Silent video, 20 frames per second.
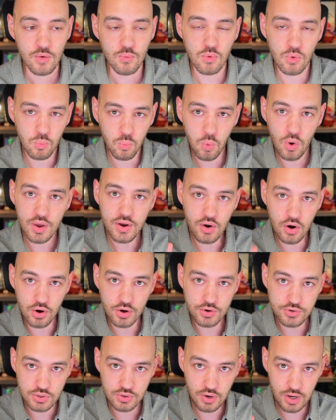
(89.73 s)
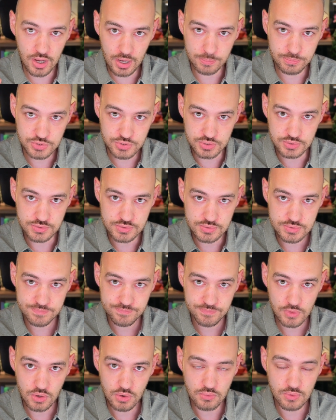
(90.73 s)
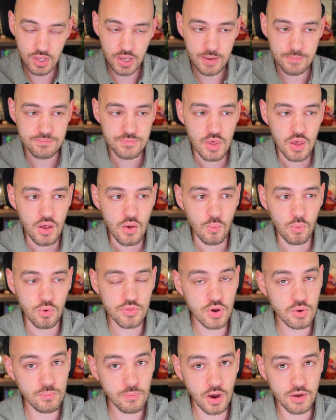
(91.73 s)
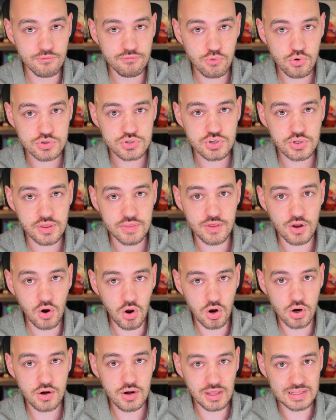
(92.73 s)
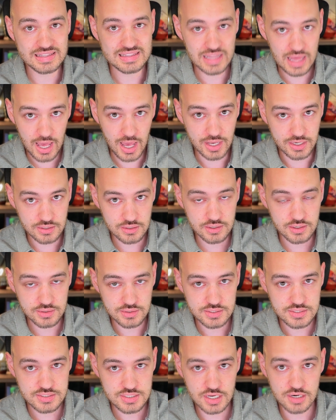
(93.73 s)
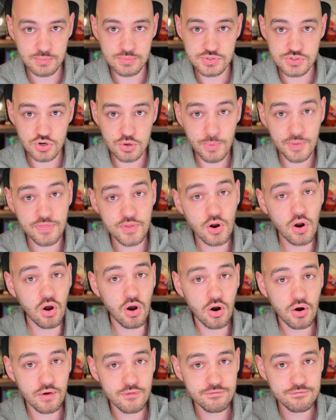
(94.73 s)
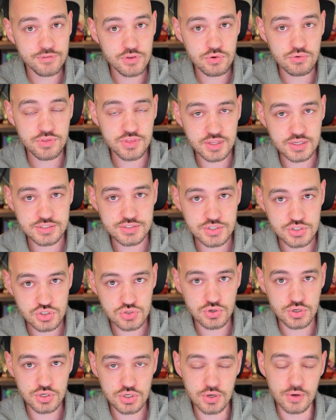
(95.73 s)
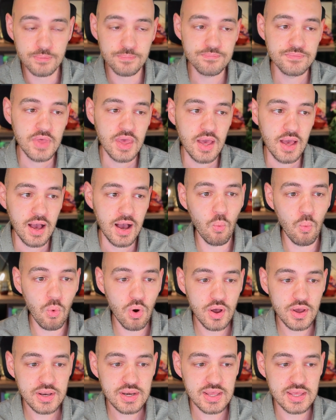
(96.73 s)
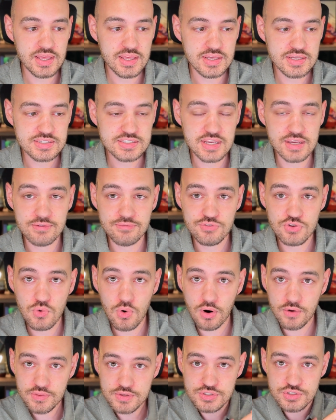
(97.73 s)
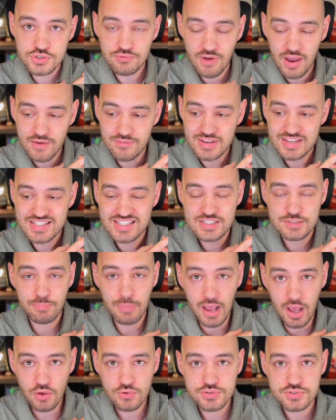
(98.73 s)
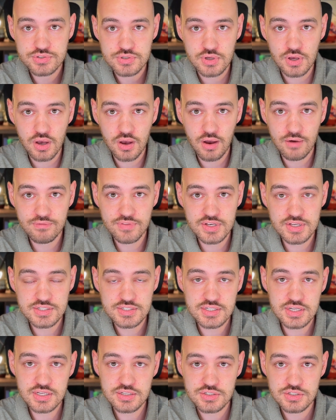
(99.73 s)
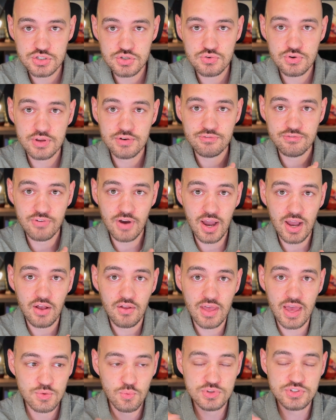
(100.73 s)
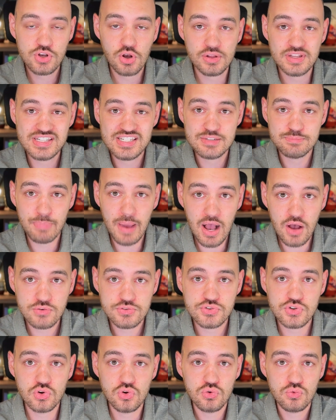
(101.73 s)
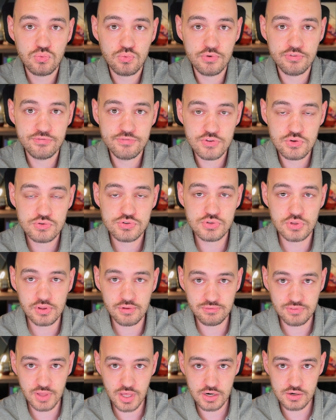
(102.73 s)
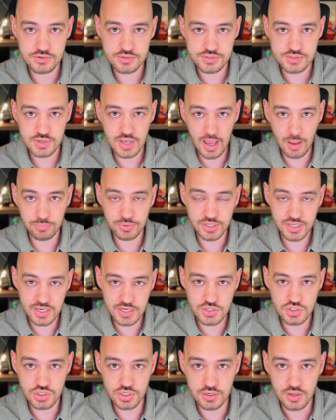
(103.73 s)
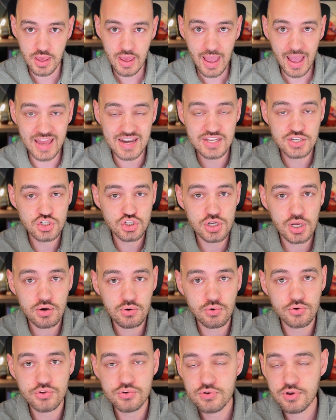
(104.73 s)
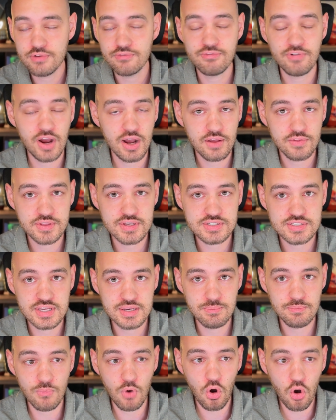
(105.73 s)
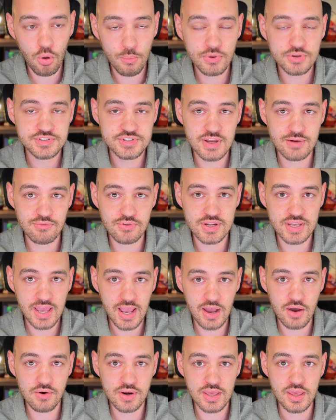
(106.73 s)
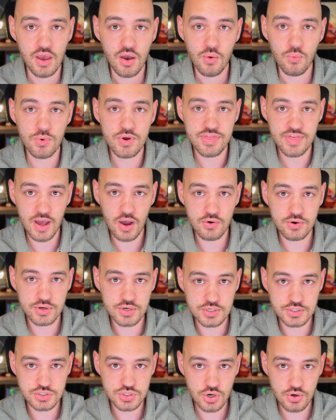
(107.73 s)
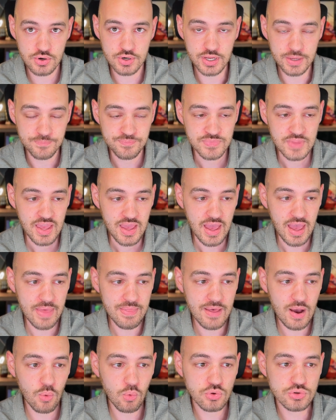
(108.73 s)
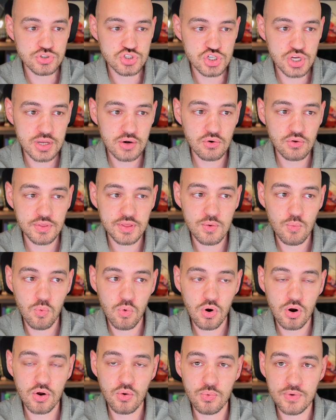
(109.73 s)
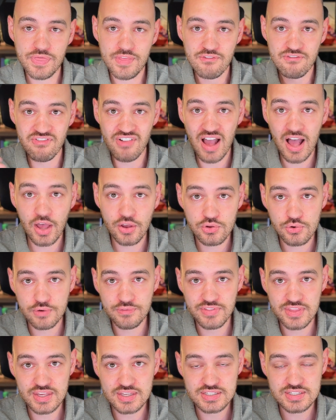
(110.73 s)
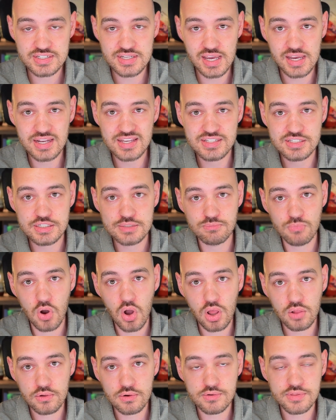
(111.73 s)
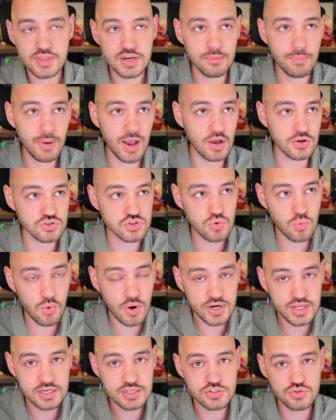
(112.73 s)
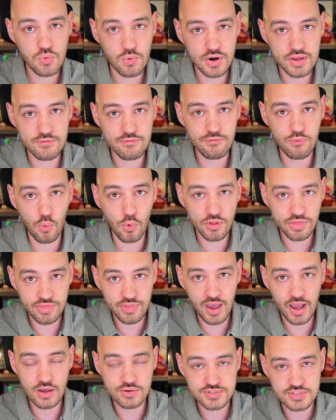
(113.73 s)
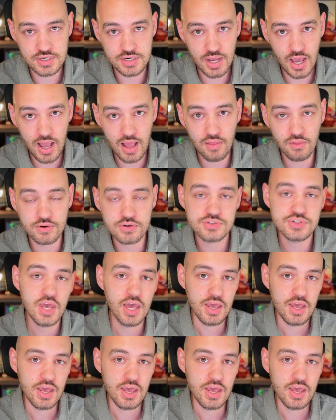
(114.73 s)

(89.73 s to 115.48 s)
Well, what are your options? Okay. Well, unfortunately, there aren't a lot in the state of Missouri, but there are a few things that you can do. One is if you are the surviving spouse of the deceased, you can file what's called a spousal refusal of letters application. And in general, you can file this in almost every county without an attorney. And that will generally work when the value of the estate is smaller than about $20,000 to $24,000,